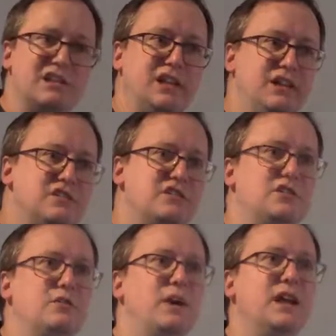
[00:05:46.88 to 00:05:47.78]
leads
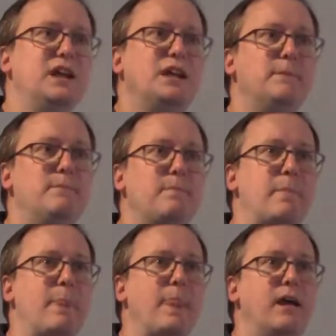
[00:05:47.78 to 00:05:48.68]
to a
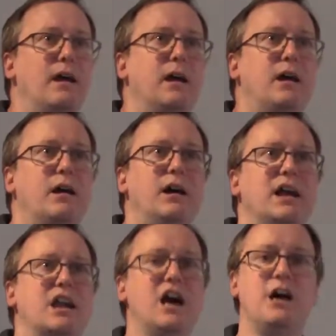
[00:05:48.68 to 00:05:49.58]

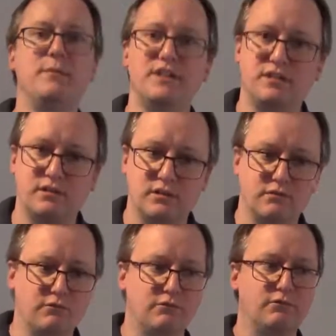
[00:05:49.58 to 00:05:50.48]
common
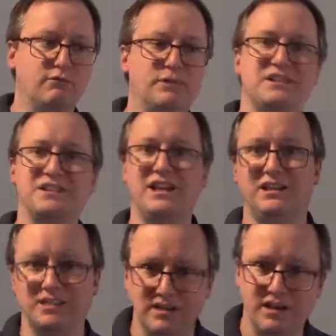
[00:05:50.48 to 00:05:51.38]

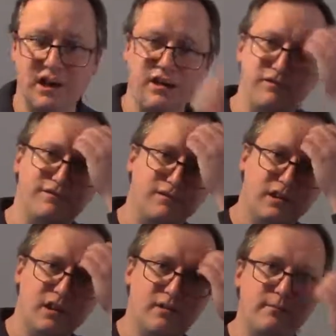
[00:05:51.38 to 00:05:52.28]
receipt of
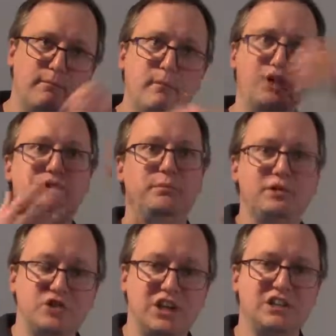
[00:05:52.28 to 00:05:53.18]

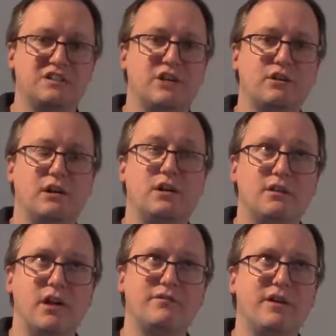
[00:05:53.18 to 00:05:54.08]
multiple genes that are
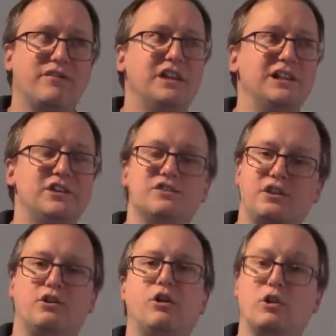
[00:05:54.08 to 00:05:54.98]
of the alleles that
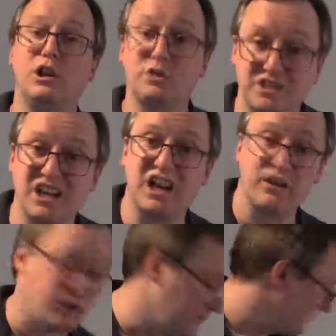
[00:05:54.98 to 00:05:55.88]
are all close together.